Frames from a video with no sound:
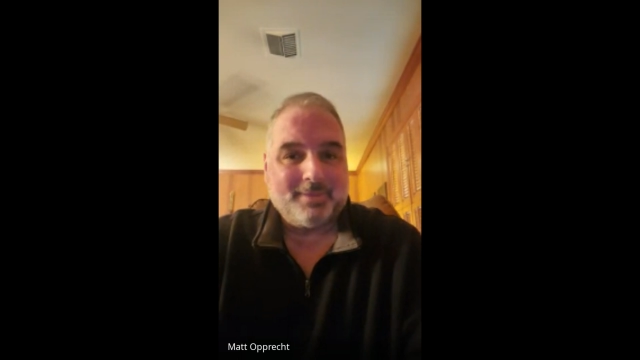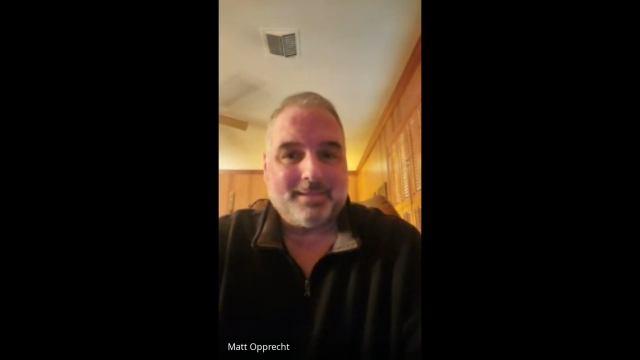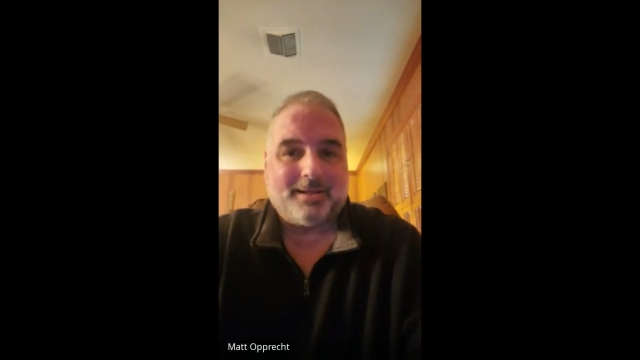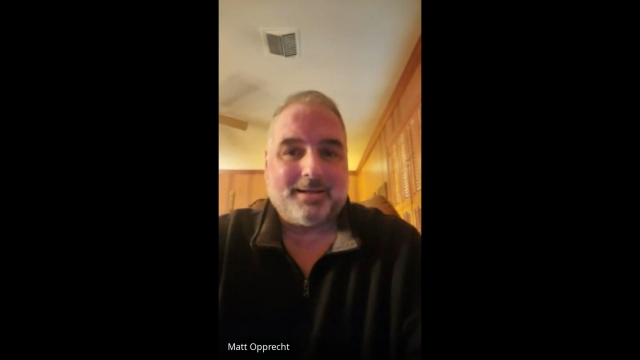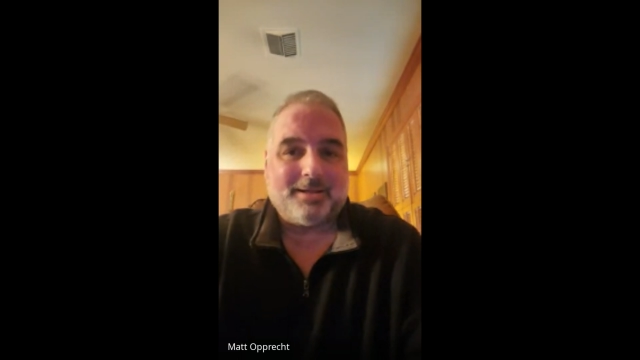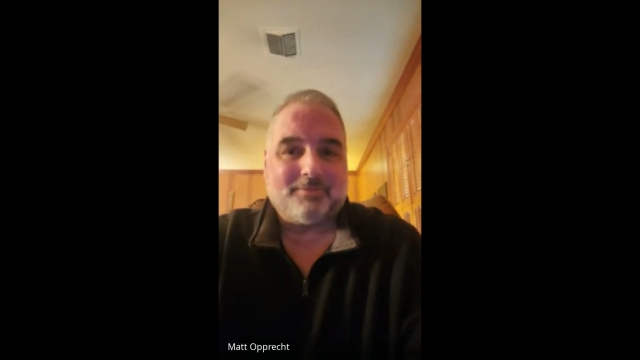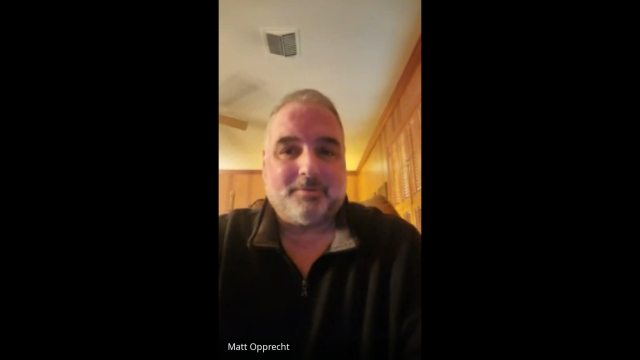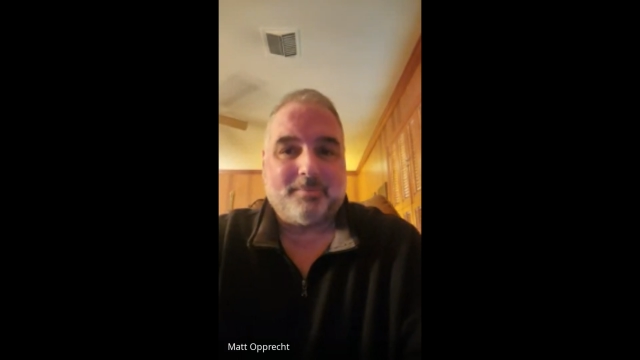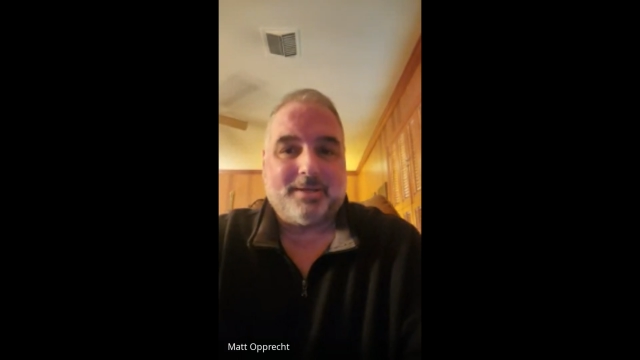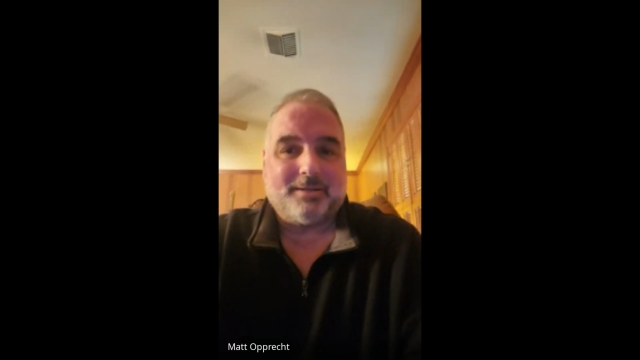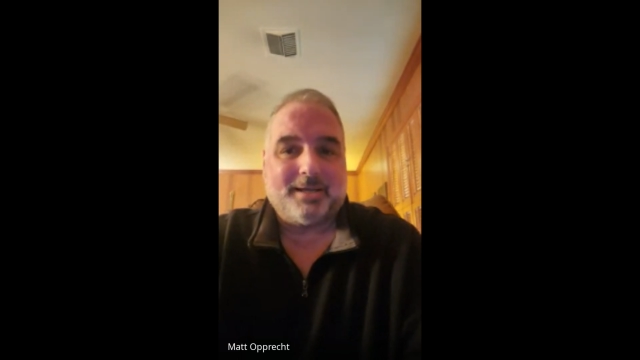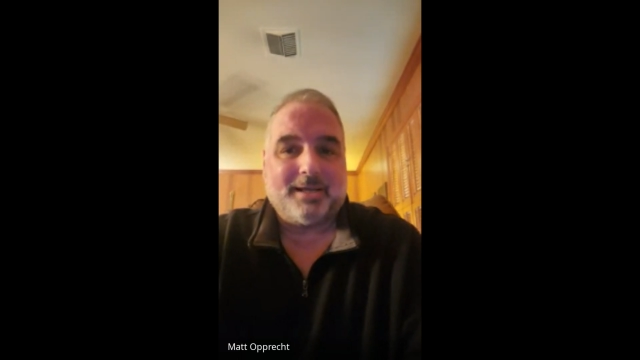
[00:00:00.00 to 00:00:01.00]
on
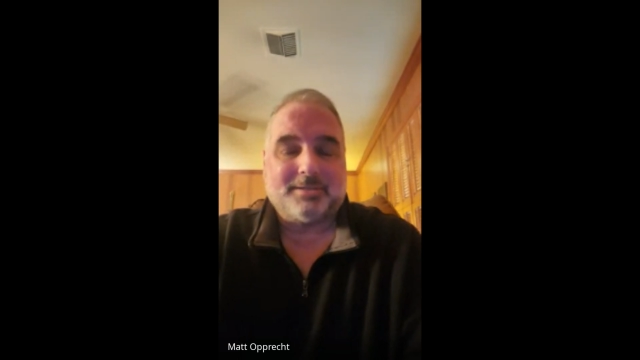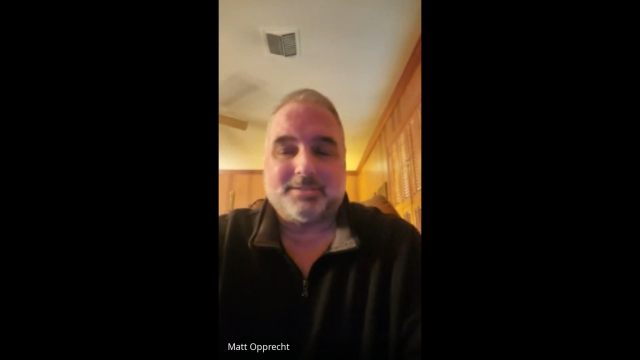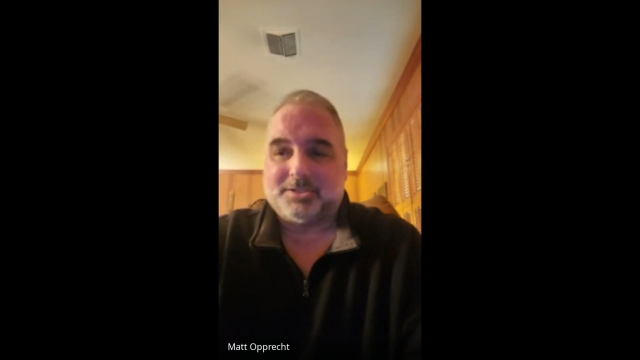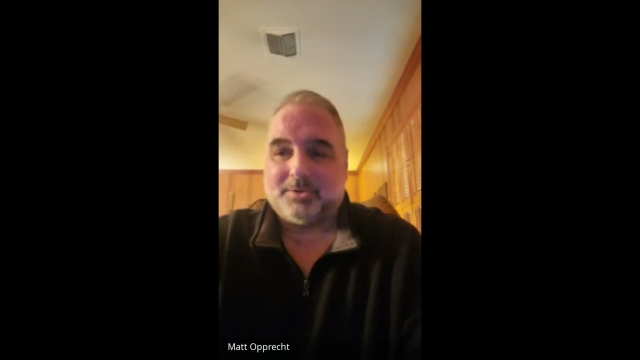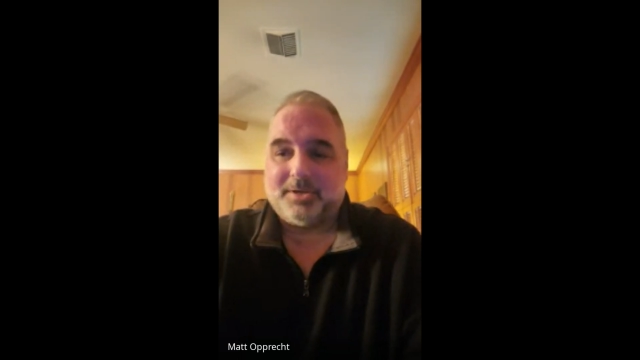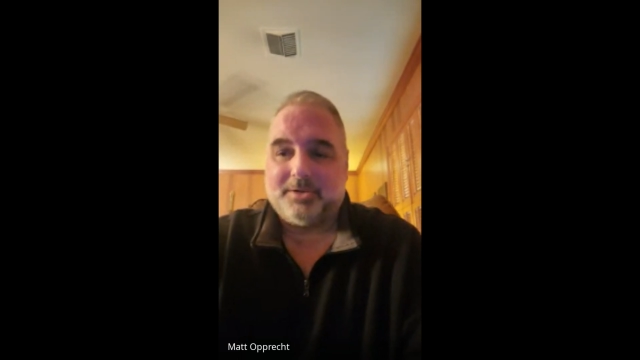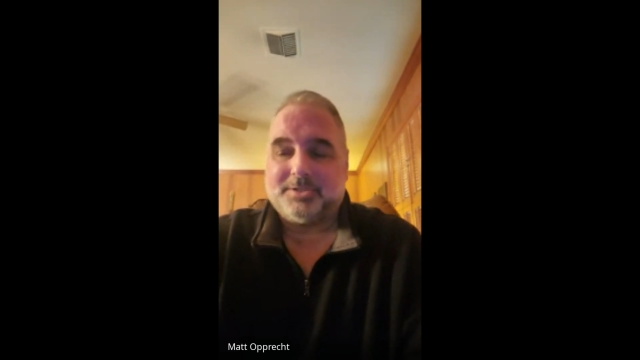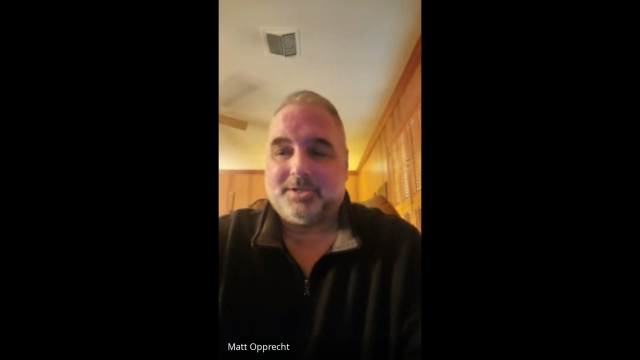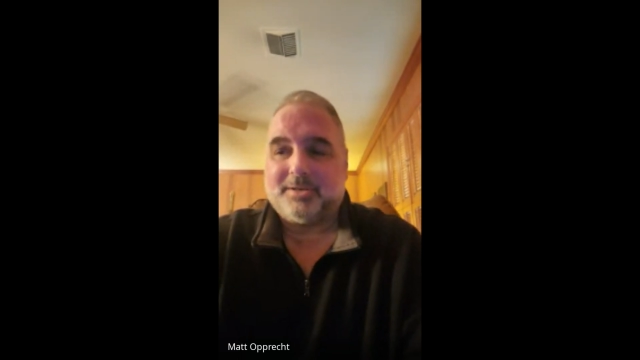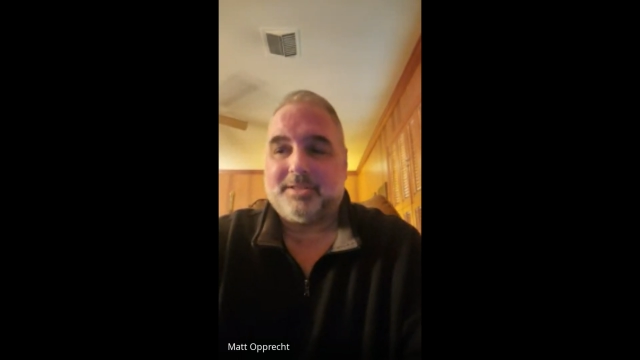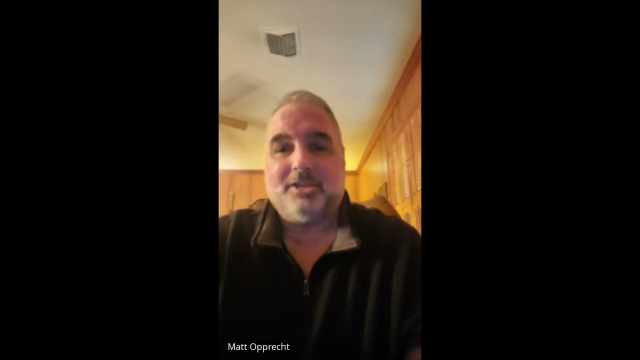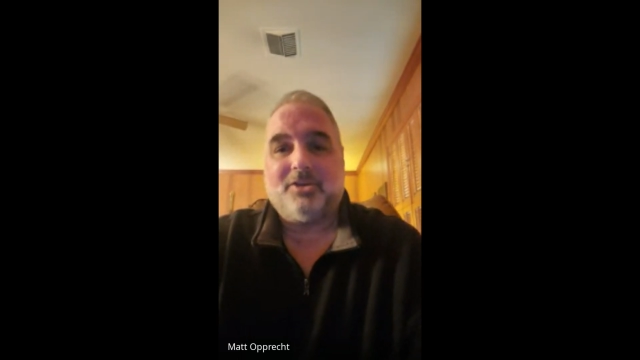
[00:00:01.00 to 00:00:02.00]
FMLA. I said, so here's a
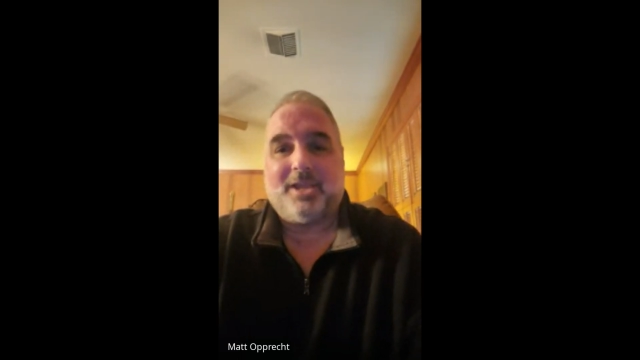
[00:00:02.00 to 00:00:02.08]
good thing.